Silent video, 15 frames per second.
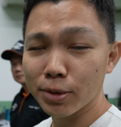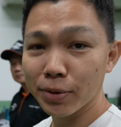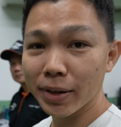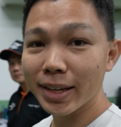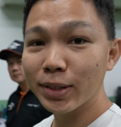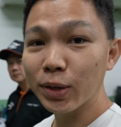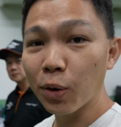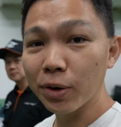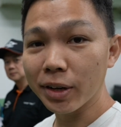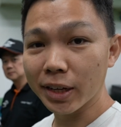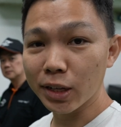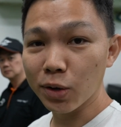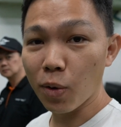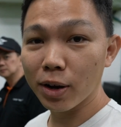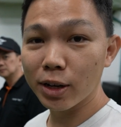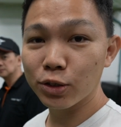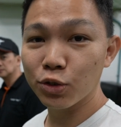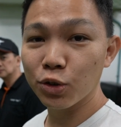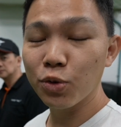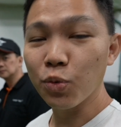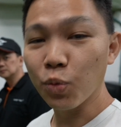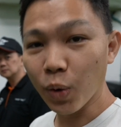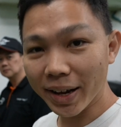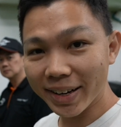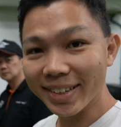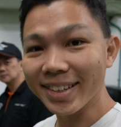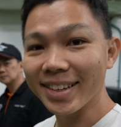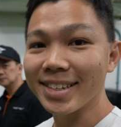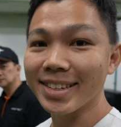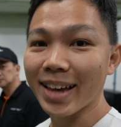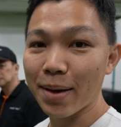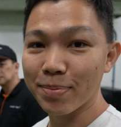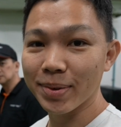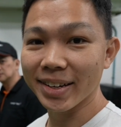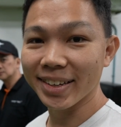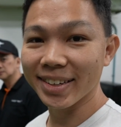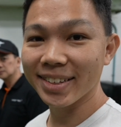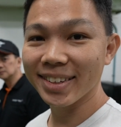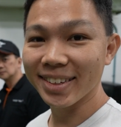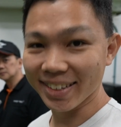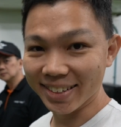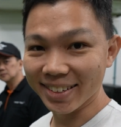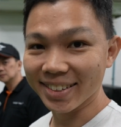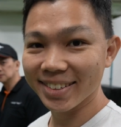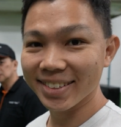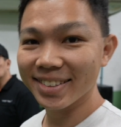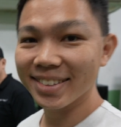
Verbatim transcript: So we have Tony to walk us through what is happening here.